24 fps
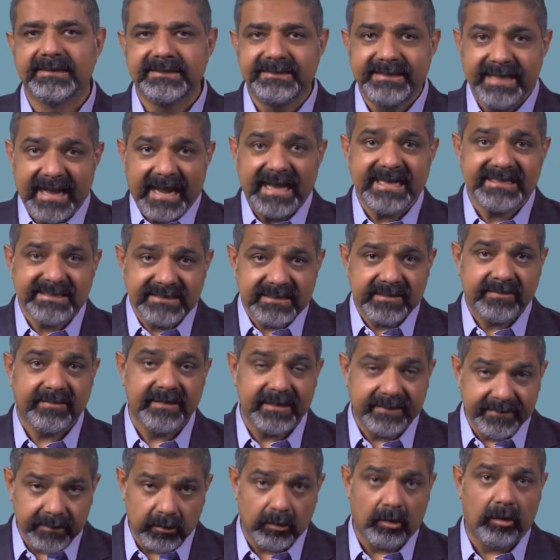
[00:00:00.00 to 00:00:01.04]
That's the
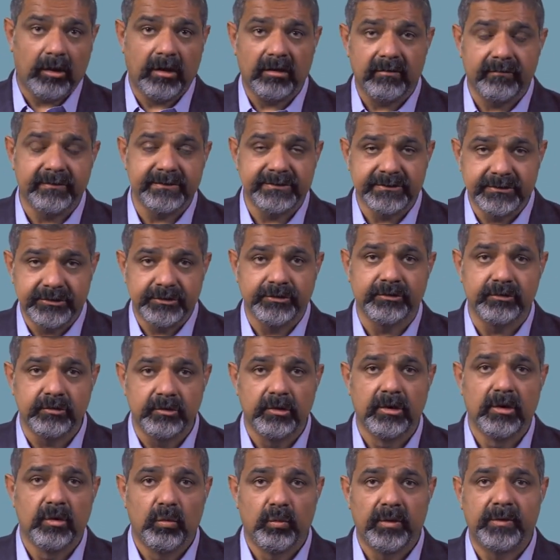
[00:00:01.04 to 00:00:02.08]
thing that all of us do
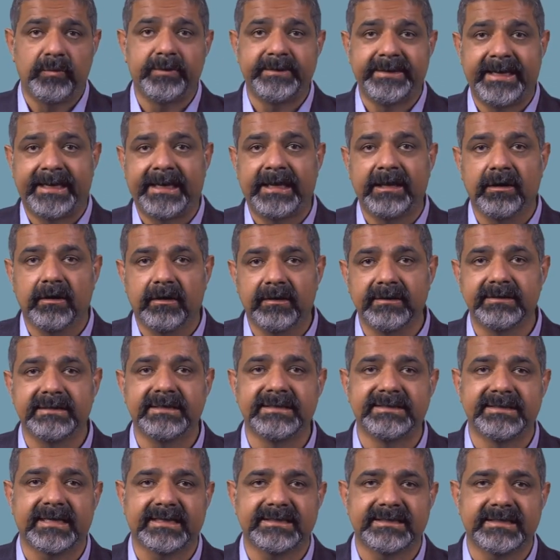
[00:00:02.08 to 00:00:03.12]
when we're taking on
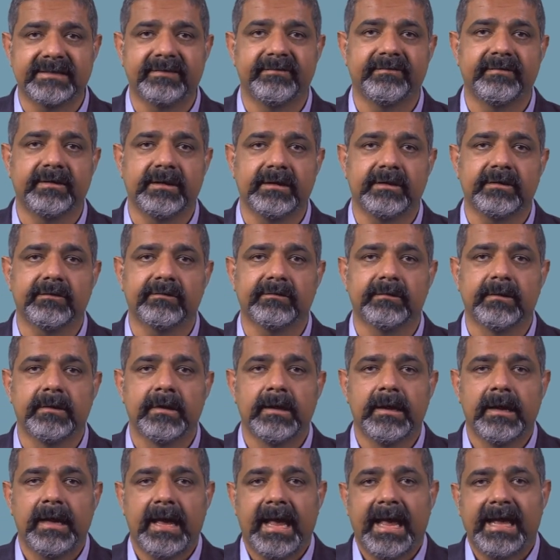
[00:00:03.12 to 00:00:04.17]
these activities.
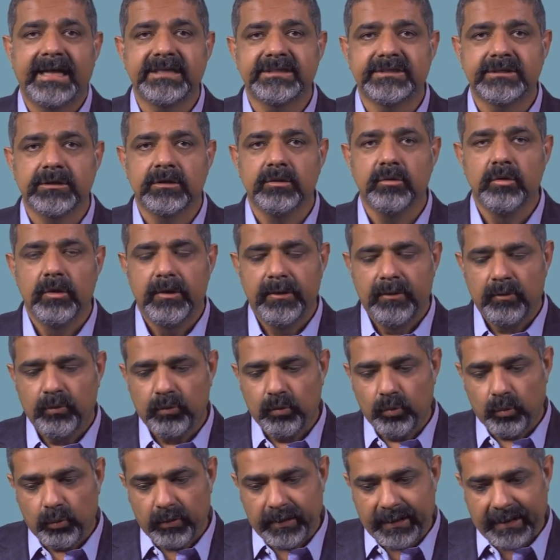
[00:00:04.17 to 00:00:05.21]
And so
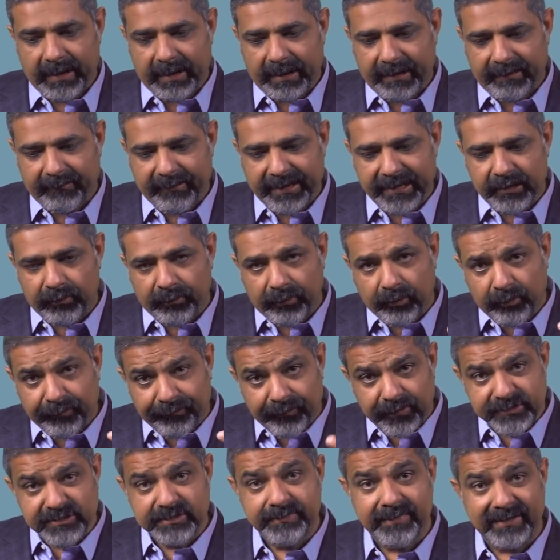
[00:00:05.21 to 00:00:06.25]
in order
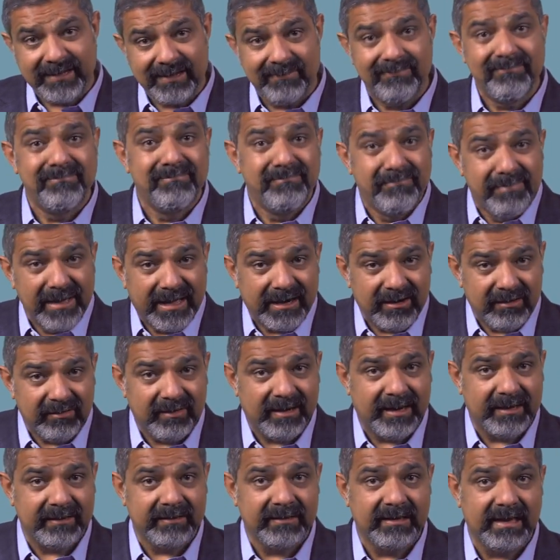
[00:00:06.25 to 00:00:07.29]
for us to become better
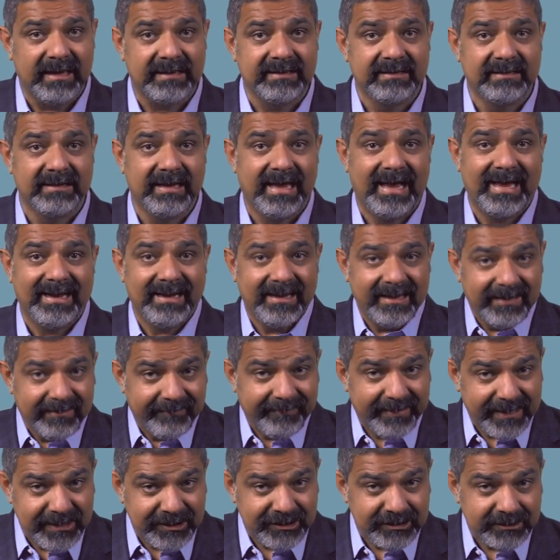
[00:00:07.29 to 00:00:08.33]
at
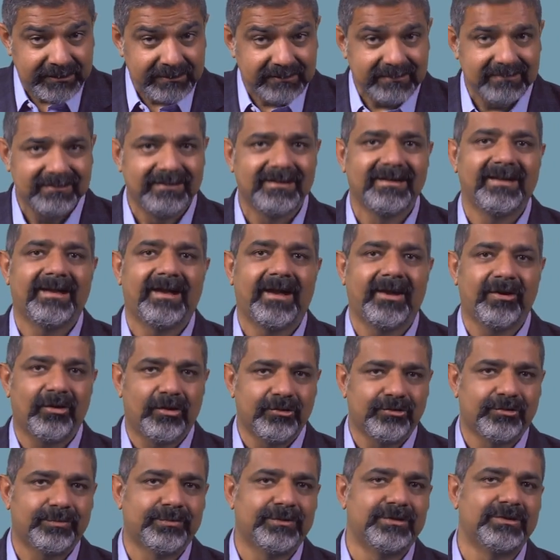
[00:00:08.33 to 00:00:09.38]
innovation, at
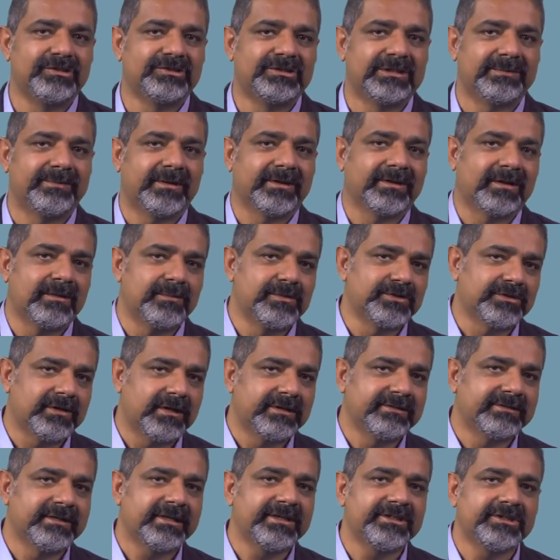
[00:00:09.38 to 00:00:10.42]
entrepreneurship, at
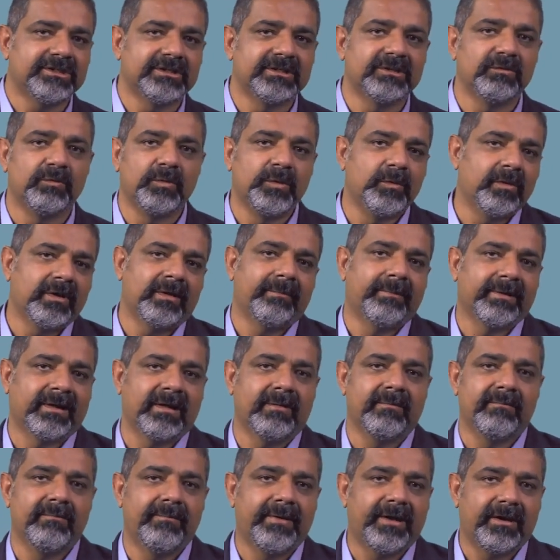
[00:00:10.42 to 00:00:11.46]
commercialization, we want to
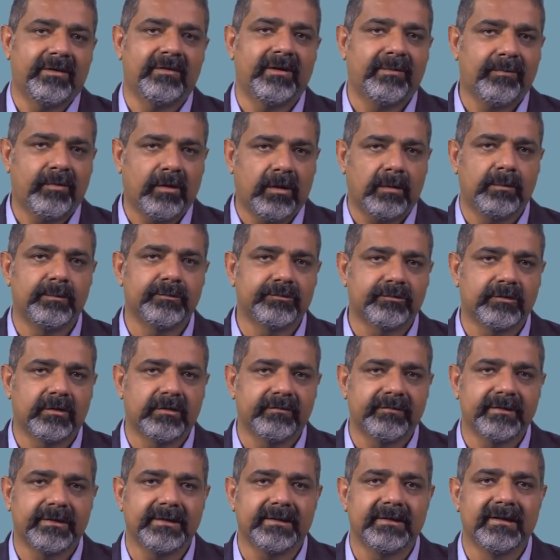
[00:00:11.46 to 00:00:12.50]
become better at problem
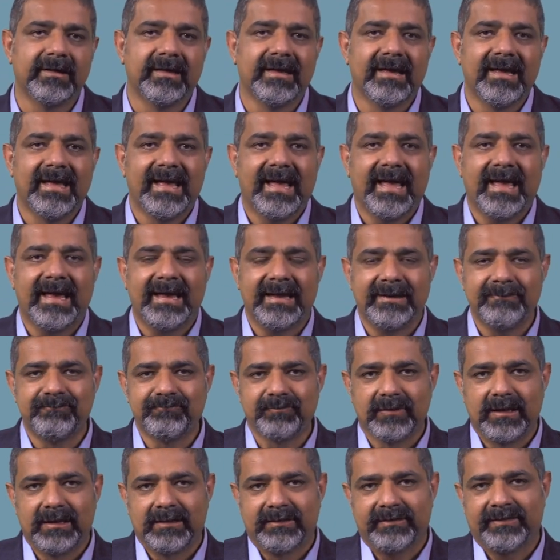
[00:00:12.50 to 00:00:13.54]
solving. And
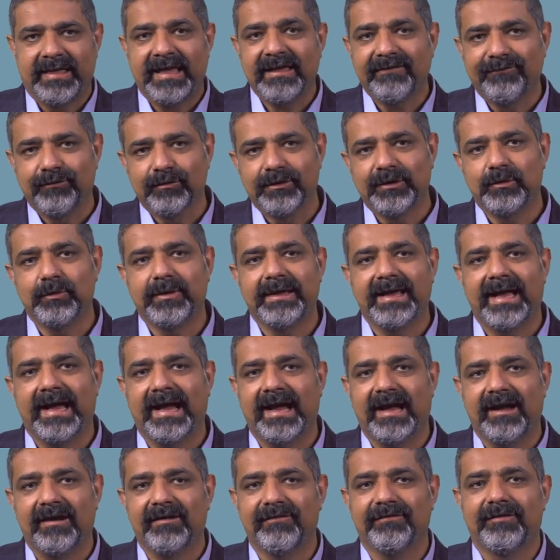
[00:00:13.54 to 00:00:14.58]
thankfully, we
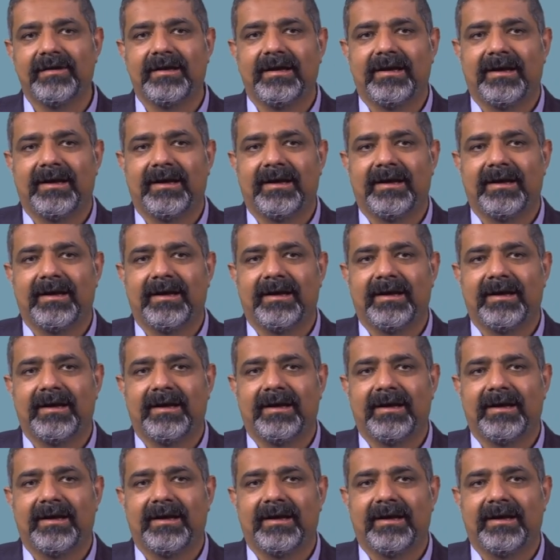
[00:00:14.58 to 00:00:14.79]
have